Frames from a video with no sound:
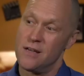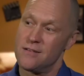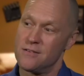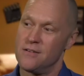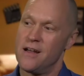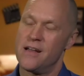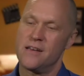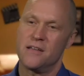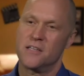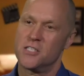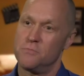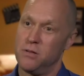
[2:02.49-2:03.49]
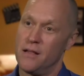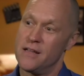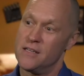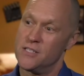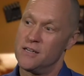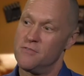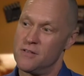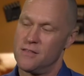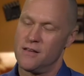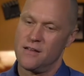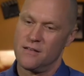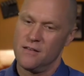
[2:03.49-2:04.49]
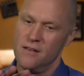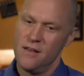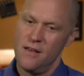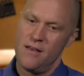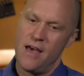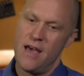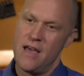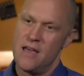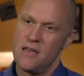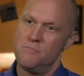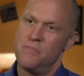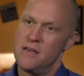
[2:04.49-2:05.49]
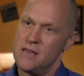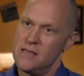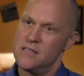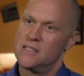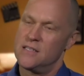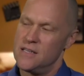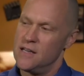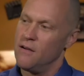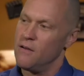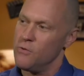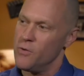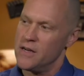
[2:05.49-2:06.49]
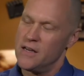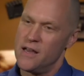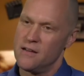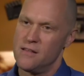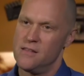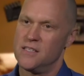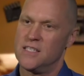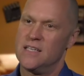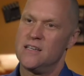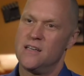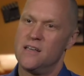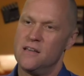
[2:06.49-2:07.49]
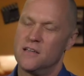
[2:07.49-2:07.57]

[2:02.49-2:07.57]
Doctor Ihde explains everything. A, B, C, all the way down to the Z.